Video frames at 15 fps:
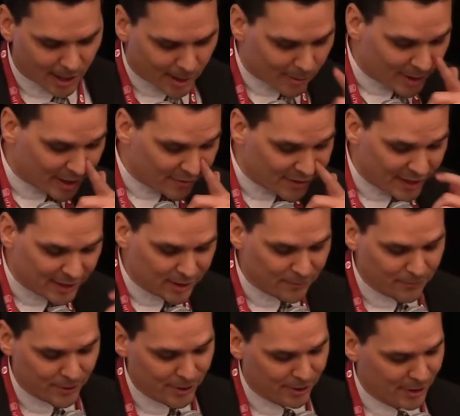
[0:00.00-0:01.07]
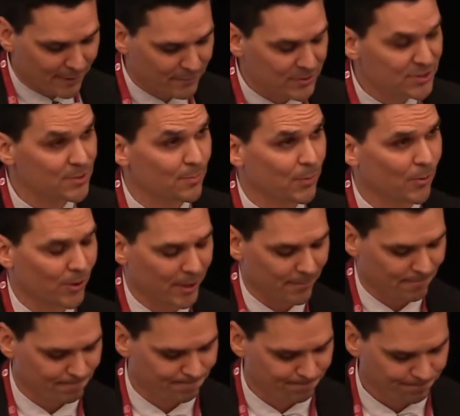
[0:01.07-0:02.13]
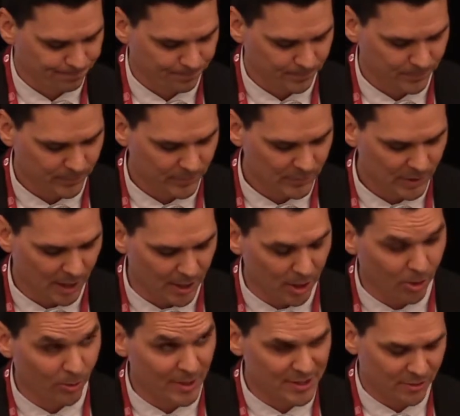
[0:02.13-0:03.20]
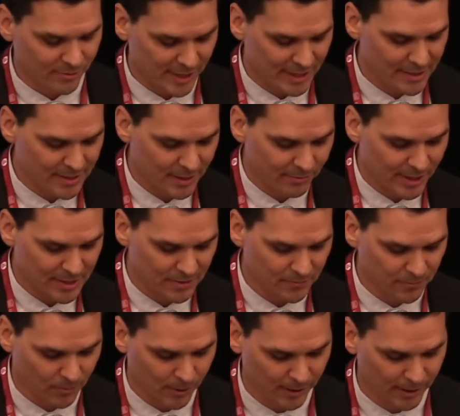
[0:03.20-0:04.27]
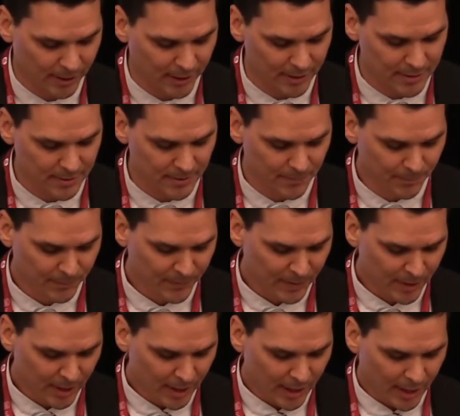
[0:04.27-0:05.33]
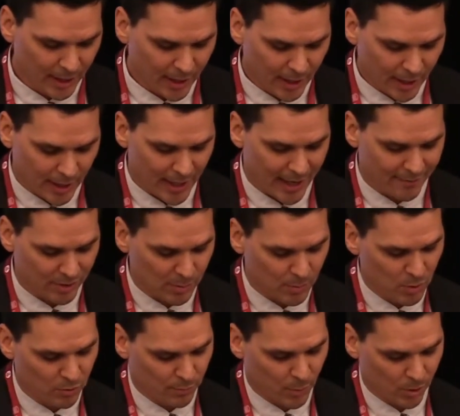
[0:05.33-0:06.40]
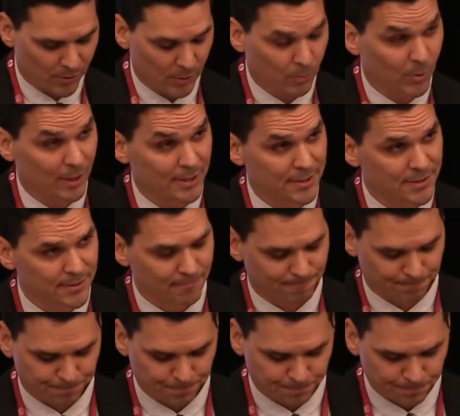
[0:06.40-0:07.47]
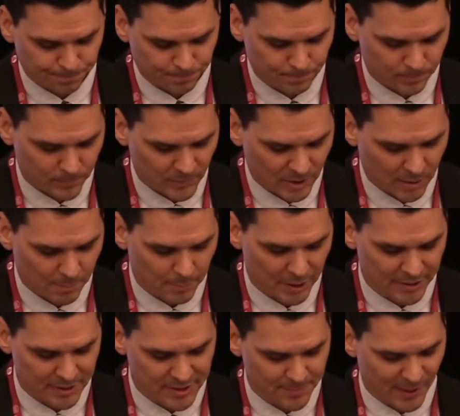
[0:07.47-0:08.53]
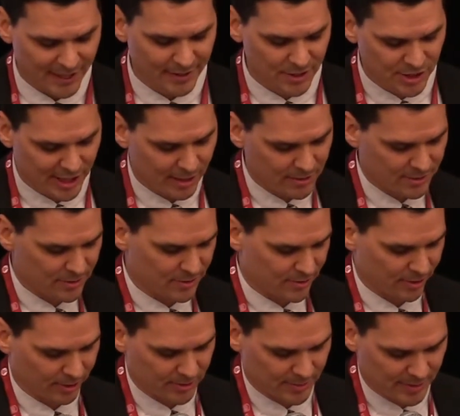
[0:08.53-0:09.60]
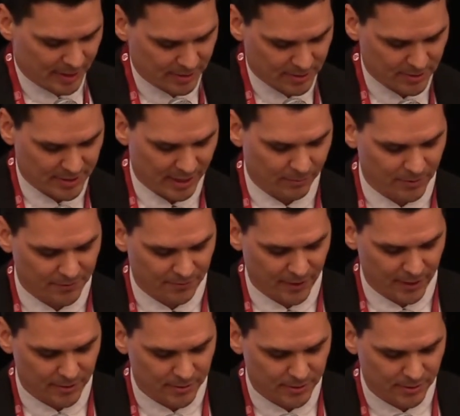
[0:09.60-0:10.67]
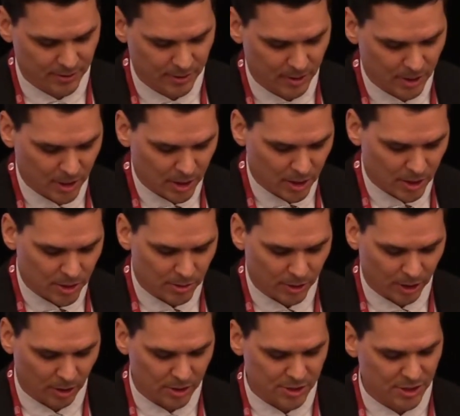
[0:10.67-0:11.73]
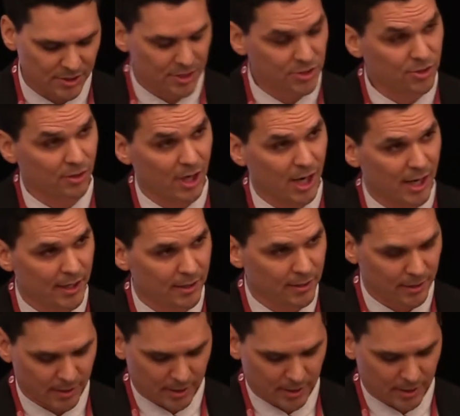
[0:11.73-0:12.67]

I want to thank you for your love and support. I know it wasn't easy raising 4 kids and having to move more than once. But despite the challenges and circumstances that we faced, you encouraged us to try